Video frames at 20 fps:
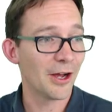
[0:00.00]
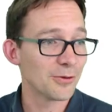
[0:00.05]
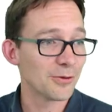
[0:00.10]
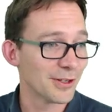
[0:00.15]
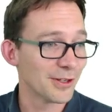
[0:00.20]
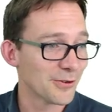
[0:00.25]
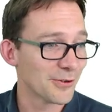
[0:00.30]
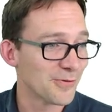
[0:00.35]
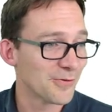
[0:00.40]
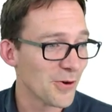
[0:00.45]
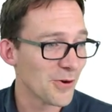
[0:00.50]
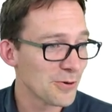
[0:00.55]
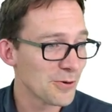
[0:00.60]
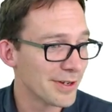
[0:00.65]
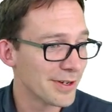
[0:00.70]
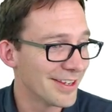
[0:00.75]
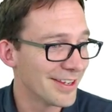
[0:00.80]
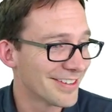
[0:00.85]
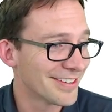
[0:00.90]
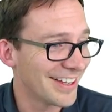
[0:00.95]
forward to
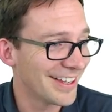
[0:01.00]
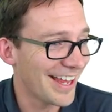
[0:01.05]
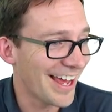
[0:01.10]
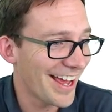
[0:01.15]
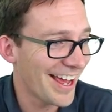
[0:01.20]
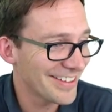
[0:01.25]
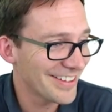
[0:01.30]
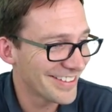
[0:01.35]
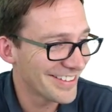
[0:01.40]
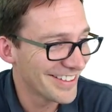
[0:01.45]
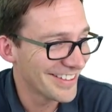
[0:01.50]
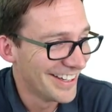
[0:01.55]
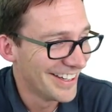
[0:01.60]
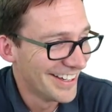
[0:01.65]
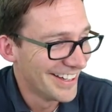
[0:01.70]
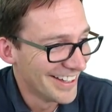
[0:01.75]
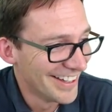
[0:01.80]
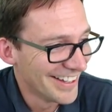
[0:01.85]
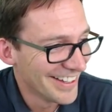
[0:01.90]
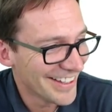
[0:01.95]
this class.
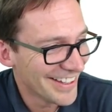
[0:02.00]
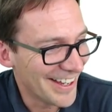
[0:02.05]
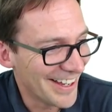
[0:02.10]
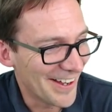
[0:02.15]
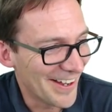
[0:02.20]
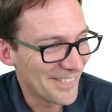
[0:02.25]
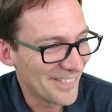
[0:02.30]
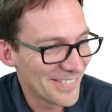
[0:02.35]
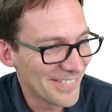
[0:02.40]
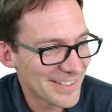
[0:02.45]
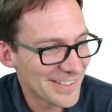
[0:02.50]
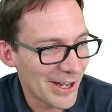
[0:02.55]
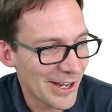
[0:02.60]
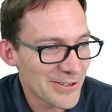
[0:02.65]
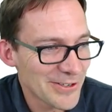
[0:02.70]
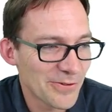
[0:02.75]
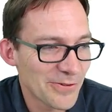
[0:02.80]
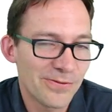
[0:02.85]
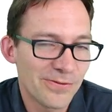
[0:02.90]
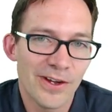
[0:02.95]
It's lots of
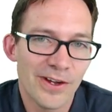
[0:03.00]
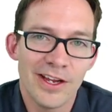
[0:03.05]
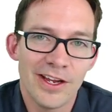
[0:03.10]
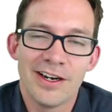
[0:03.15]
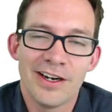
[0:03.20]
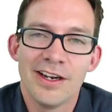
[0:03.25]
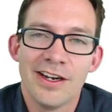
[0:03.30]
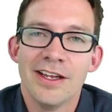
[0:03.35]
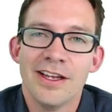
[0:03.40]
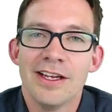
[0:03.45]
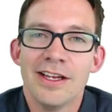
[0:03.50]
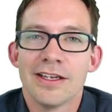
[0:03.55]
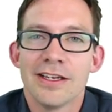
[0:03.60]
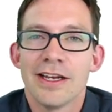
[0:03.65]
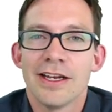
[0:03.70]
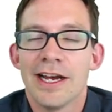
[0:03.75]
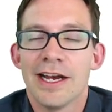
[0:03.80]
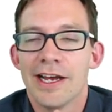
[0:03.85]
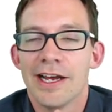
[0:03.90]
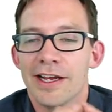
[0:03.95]
fun.
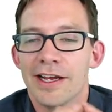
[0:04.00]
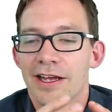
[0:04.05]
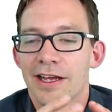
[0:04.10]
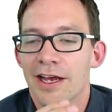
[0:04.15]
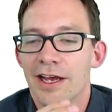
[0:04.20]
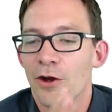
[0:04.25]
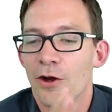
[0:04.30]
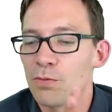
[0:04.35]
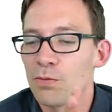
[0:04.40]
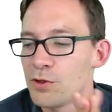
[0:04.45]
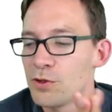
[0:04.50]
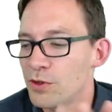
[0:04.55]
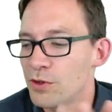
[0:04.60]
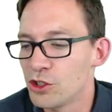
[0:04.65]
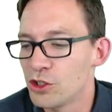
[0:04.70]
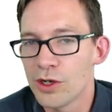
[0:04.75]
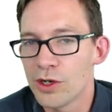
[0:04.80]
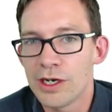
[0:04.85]
I hope you enjoyed it. I